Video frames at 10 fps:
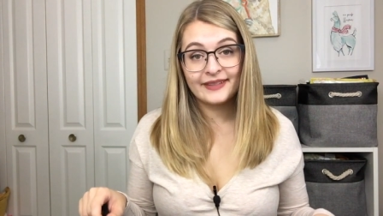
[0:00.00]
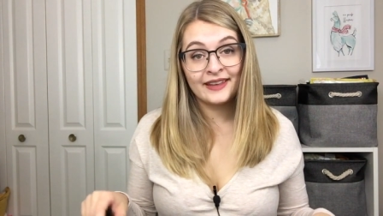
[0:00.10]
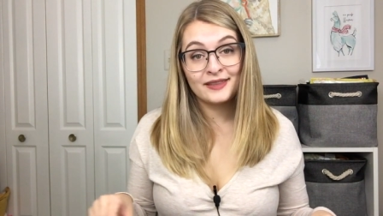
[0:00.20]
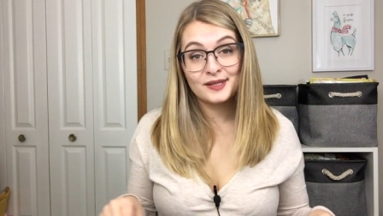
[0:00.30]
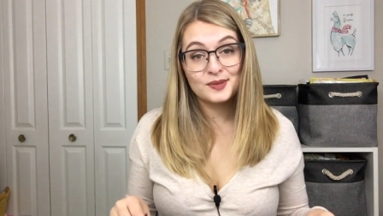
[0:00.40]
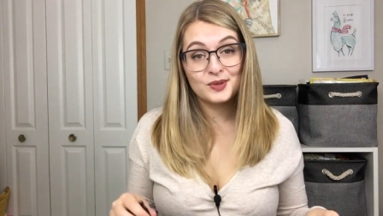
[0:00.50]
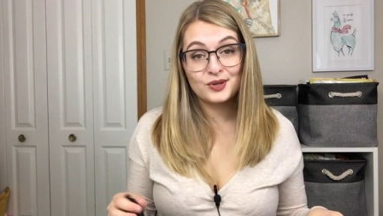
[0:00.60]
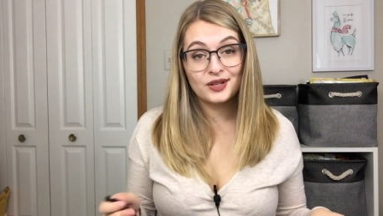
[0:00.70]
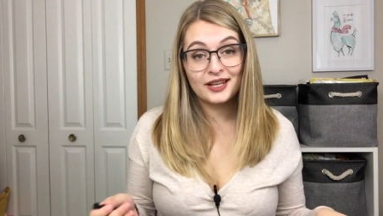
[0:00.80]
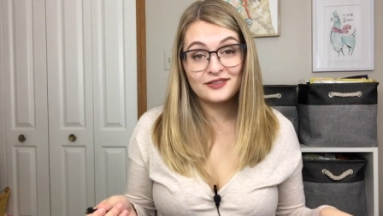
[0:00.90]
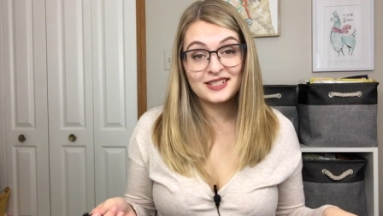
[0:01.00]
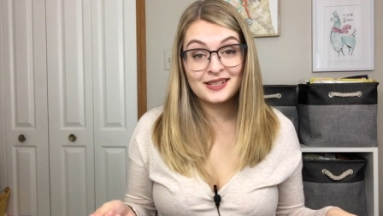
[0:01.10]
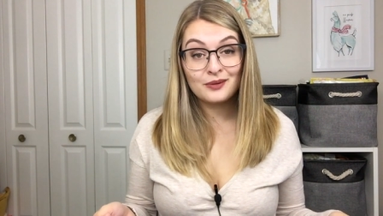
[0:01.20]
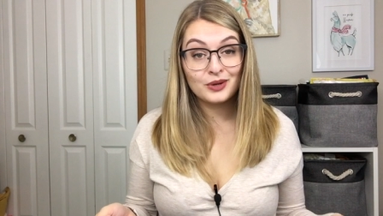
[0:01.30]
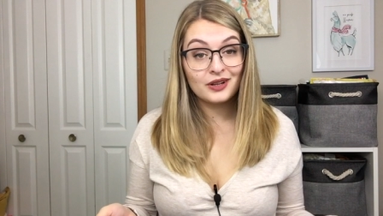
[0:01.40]
yeah, that's about all I have to
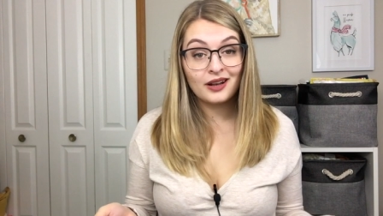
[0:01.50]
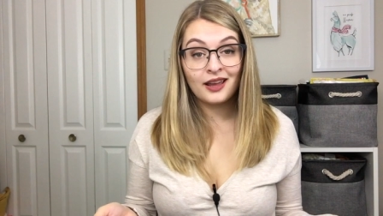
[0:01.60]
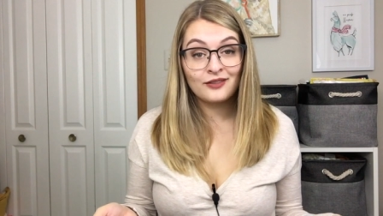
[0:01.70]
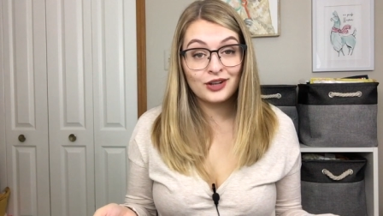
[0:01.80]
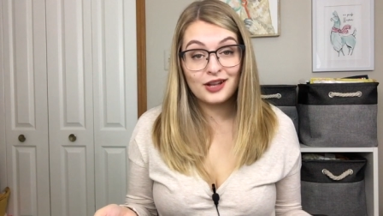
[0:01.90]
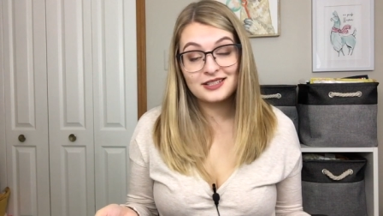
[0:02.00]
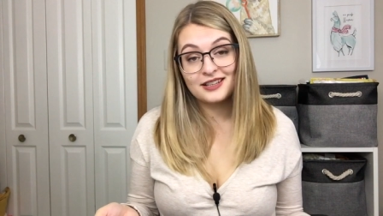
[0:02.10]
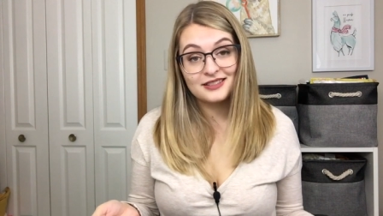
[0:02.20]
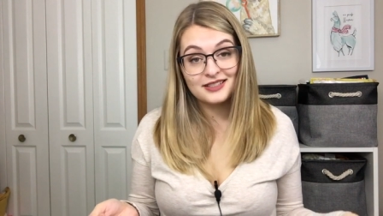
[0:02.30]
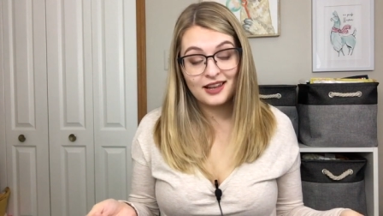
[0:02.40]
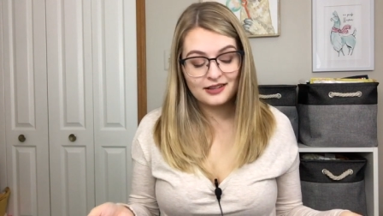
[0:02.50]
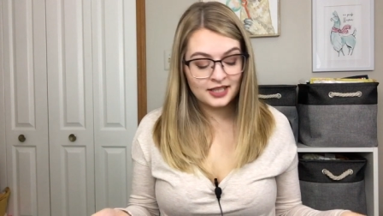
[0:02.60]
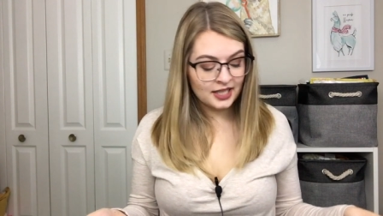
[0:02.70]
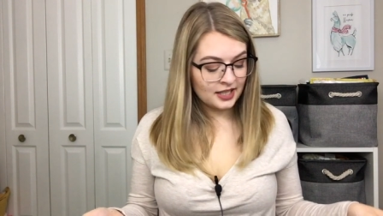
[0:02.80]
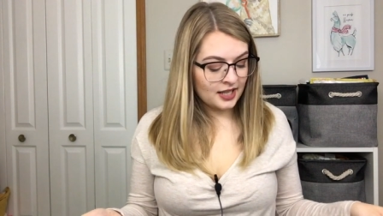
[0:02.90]
say about it. I haven't got tons done.